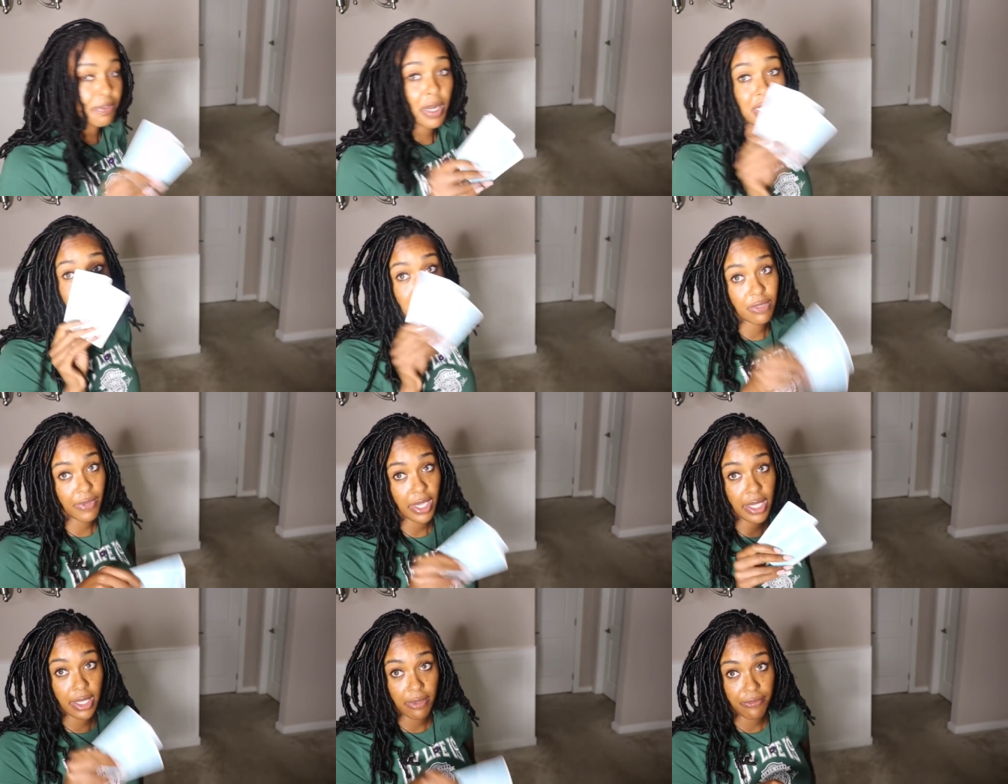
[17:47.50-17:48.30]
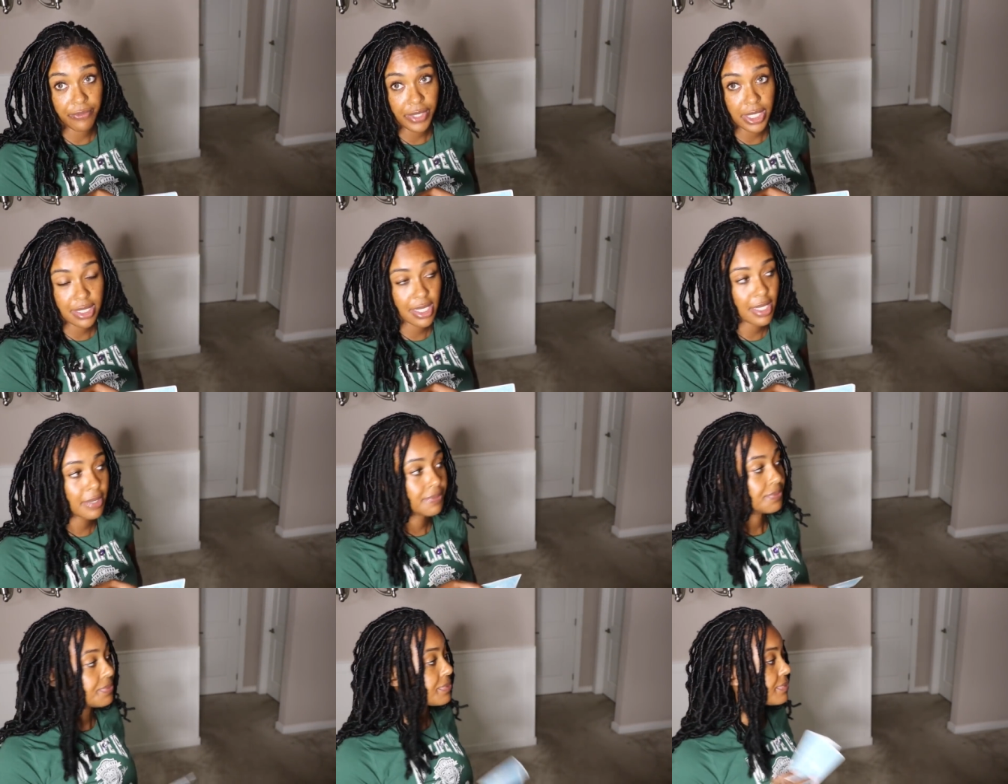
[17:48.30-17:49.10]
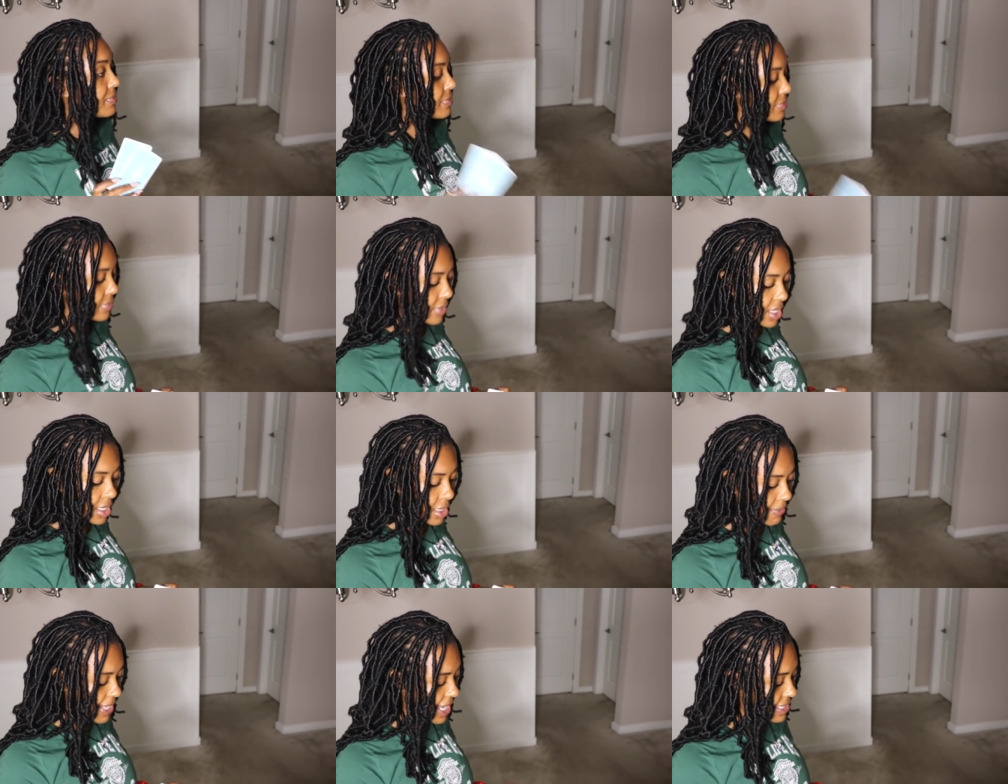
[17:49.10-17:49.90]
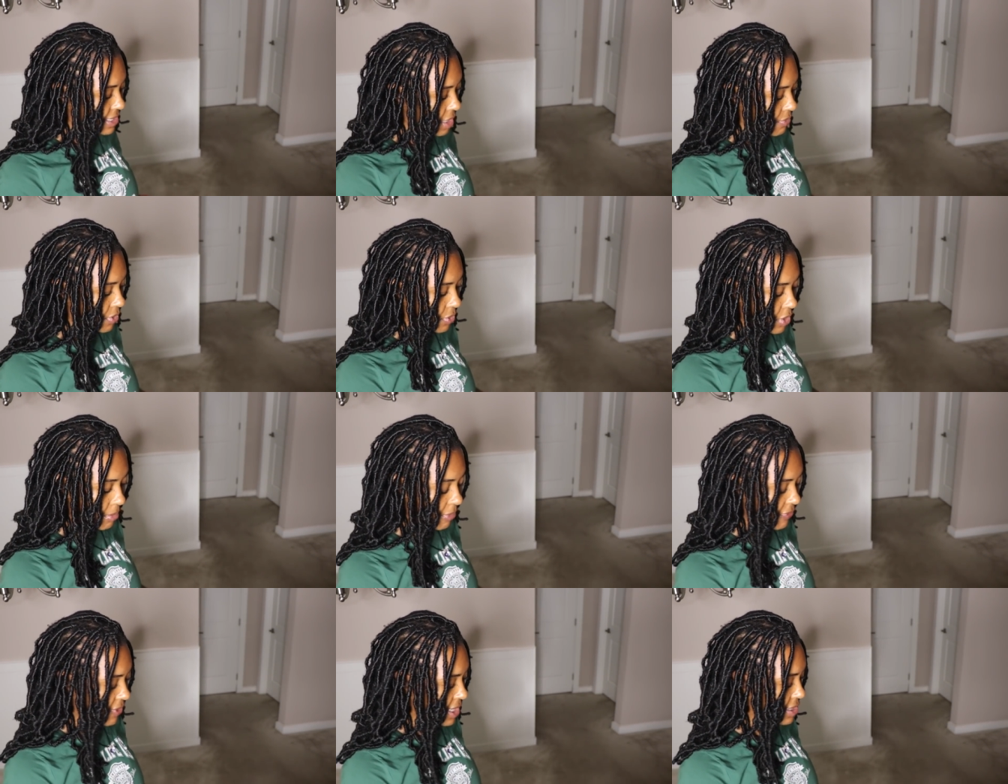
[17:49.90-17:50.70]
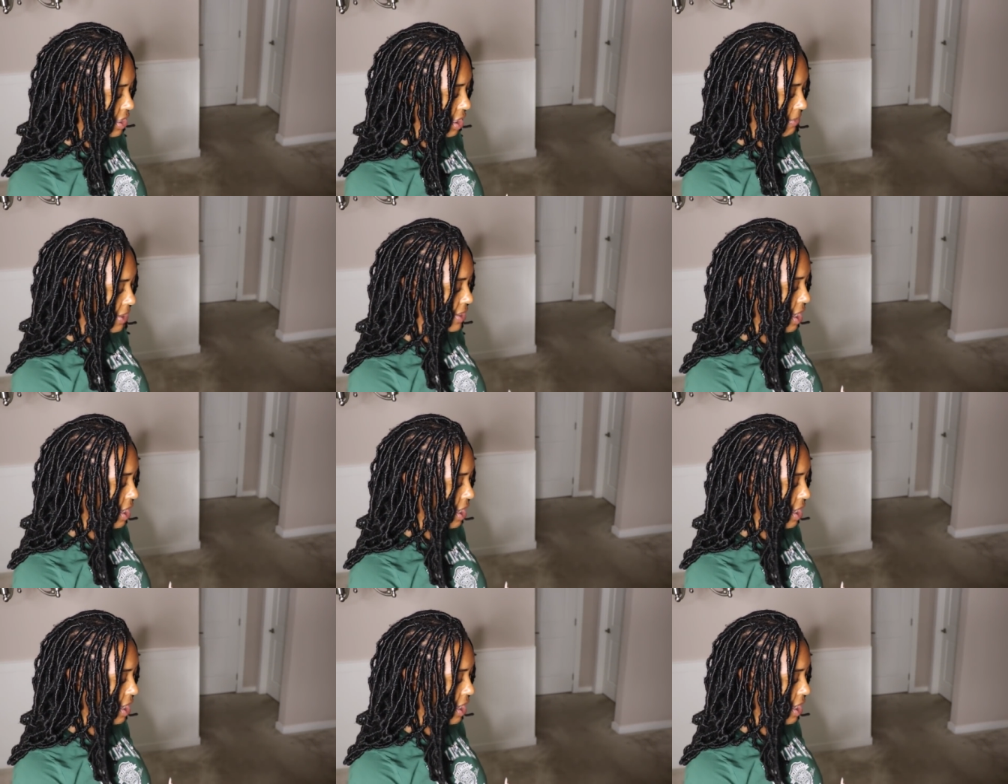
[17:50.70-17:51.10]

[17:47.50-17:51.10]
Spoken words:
person is very conflicted. Let me ask that real quick before I talk about